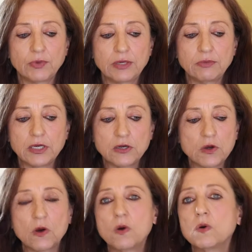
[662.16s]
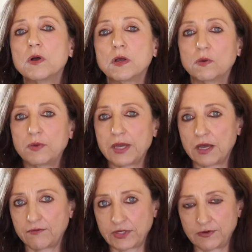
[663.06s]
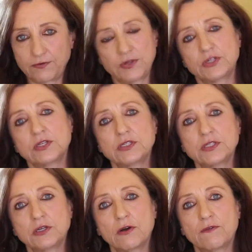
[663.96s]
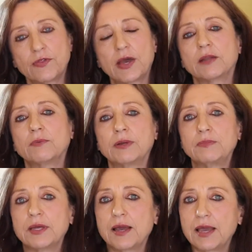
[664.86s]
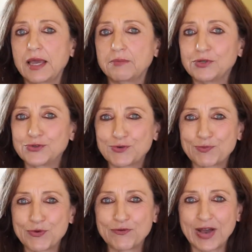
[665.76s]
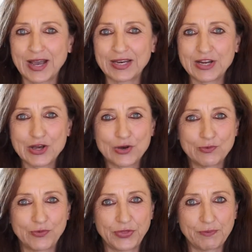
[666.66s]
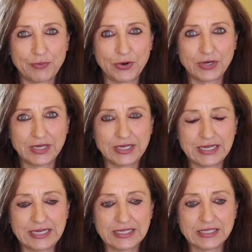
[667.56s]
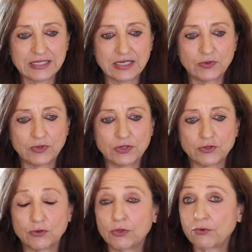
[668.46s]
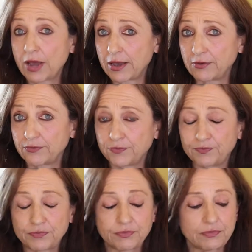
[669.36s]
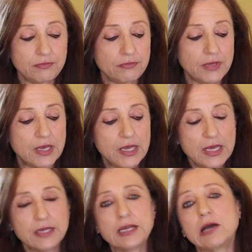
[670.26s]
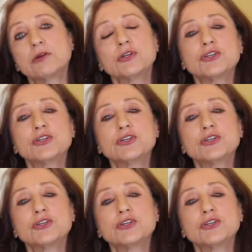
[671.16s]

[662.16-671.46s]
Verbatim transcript: when we know we have a deficiency of that when we are able to provide what the body needs in order to thrive. Now,